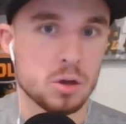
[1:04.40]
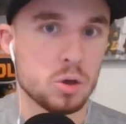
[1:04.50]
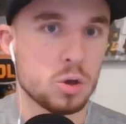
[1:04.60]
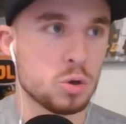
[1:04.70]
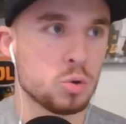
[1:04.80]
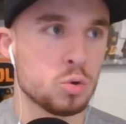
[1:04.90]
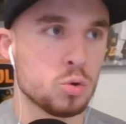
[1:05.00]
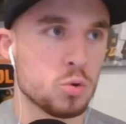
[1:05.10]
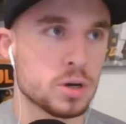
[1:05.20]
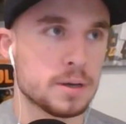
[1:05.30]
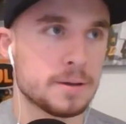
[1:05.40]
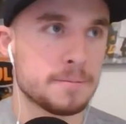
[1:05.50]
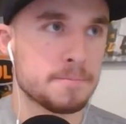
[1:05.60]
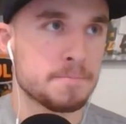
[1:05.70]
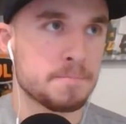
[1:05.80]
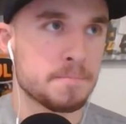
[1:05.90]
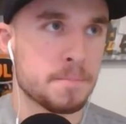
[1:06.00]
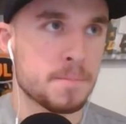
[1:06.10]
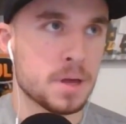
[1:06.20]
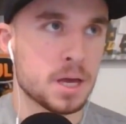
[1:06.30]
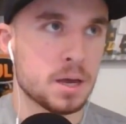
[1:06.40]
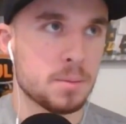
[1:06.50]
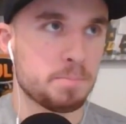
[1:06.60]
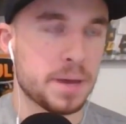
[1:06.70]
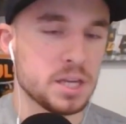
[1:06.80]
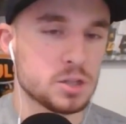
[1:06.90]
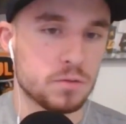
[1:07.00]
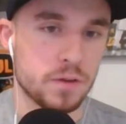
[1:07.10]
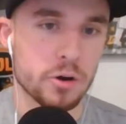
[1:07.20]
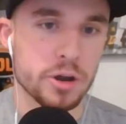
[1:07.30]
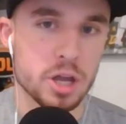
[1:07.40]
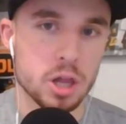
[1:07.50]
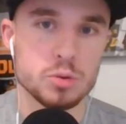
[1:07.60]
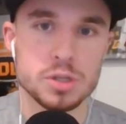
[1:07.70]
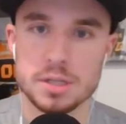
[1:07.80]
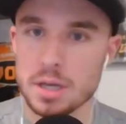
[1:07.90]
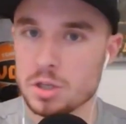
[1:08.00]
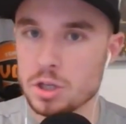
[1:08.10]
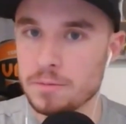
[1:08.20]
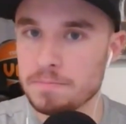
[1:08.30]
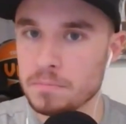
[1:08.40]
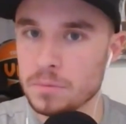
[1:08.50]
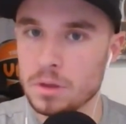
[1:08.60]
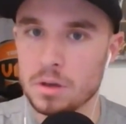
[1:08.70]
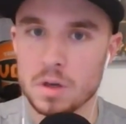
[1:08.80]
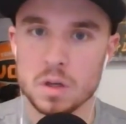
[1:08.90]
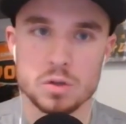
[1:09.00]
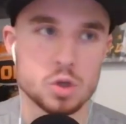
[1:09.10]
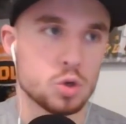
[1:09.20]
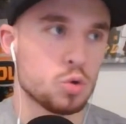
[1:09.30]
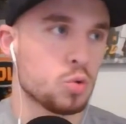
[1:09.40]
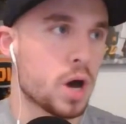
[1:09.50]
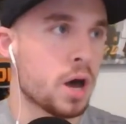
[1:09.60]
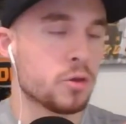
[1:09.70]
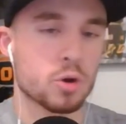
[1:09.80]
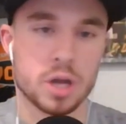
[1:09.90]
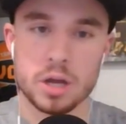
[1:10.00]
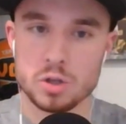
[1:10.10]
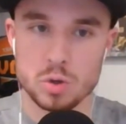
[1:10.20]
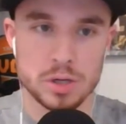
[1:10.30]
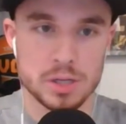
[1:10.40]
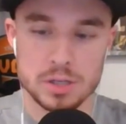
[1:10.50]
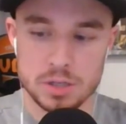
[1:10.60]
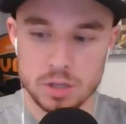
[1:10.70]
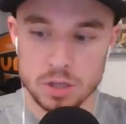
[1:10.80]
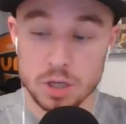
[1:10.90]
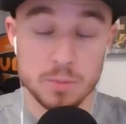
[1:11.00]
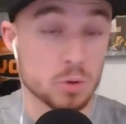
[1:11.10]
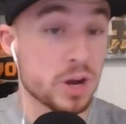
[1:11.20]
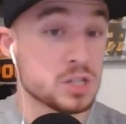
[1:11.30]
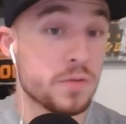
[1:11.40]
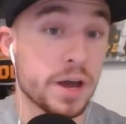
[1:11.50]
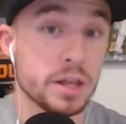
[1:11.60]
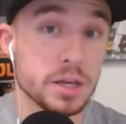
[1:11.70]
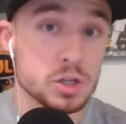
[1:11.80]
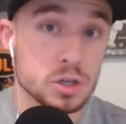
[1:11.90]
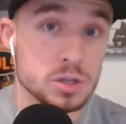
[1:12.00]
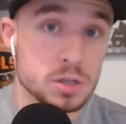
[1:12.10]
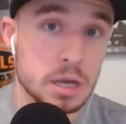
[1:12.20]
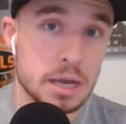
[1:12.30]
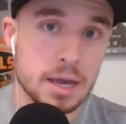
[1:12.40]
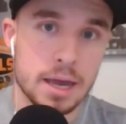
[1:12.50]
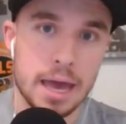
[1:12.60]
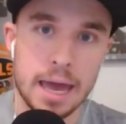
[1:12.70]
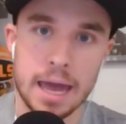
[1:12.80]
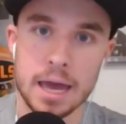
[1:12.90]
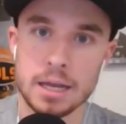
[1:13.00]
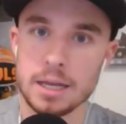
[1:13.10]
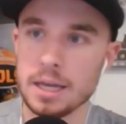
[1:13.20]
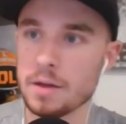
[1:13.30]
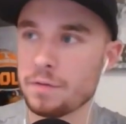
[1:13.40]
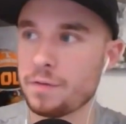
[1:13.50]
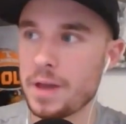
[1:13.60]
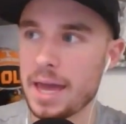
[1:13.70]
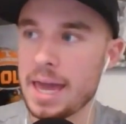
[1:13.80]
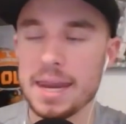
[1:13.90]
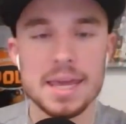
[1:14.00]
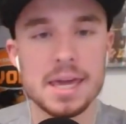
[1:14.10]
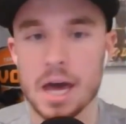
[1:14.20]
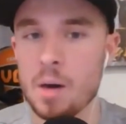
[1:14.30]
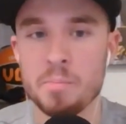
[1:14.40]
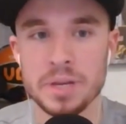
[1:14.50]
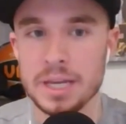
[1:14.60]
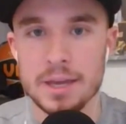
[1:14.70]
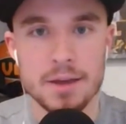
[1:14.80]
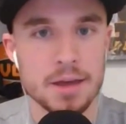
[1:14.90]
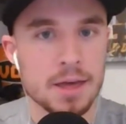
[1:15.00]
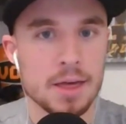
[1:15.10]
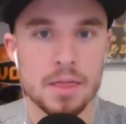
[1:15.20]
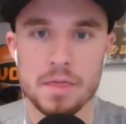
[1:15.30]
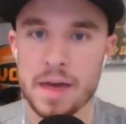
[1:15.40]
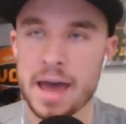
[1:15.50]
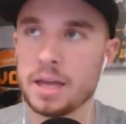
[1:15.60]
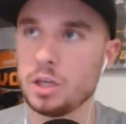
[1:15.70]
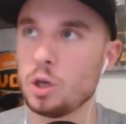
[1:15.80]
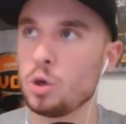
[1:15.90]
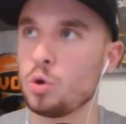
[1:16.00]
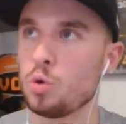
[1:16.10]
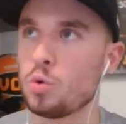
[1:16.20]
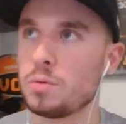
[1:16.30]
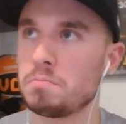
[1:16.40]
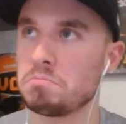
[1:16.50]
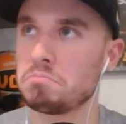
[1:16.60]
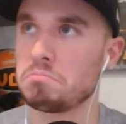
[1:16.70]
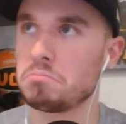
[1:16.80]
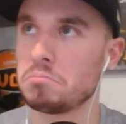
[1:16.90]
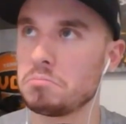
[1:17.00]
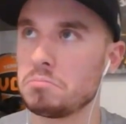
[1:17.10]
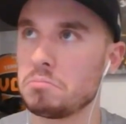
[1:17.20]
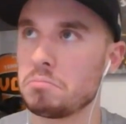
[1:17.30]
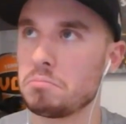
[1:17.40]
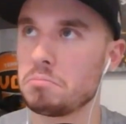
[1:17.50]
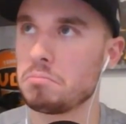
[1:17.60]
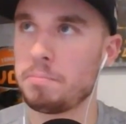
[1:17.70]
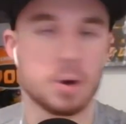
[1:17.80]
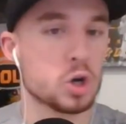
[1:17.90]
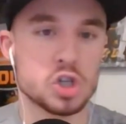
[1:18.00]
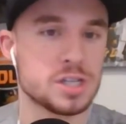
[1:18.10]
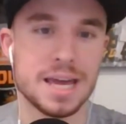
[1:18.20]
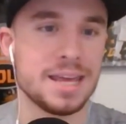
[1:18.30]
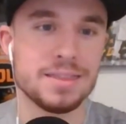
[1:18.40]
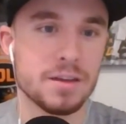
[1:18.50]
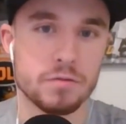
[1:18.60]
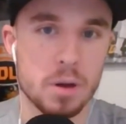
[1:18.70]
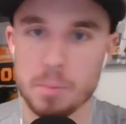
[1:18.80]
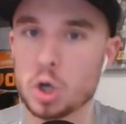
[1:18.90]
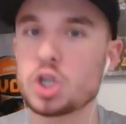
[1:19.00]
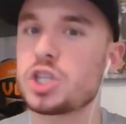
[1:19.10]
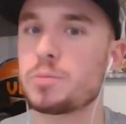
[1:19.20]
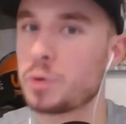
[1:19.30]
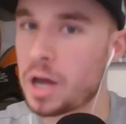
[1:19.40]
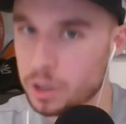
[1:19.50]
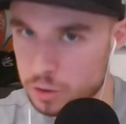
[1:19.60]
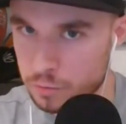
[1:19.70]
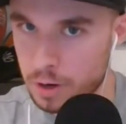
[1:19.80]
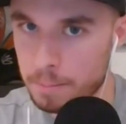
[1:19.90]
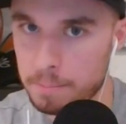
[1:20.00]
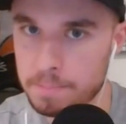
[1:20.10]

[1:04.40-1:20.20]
who pays very close attention to other countries' human rights violations, and if any company that you purchase anything from, purchase their products from,